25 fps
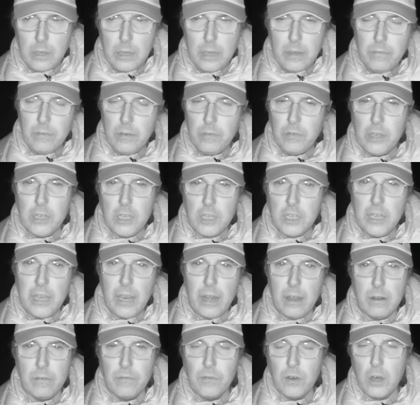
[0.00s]
even if you just
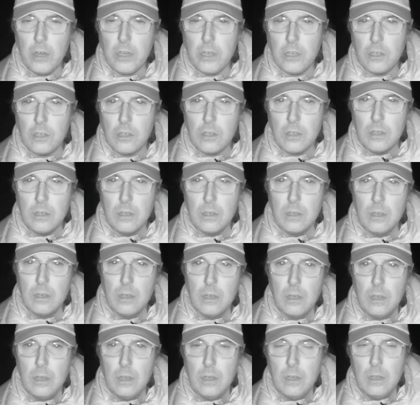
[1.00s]
hear a voice,
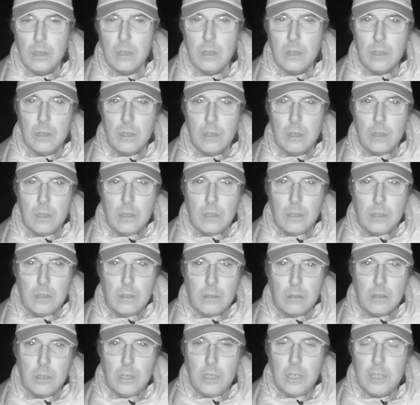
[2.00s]

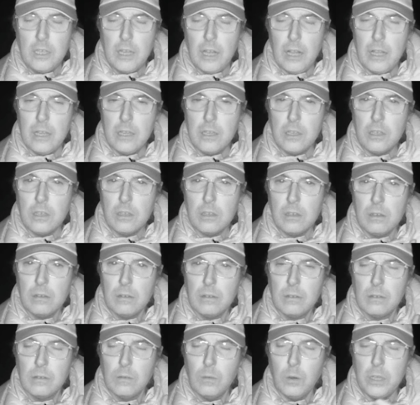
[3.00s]
could you tell us
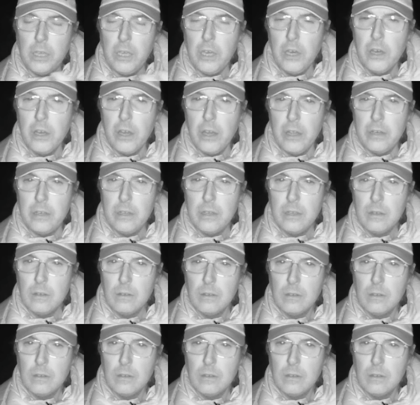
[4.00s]
what you heard?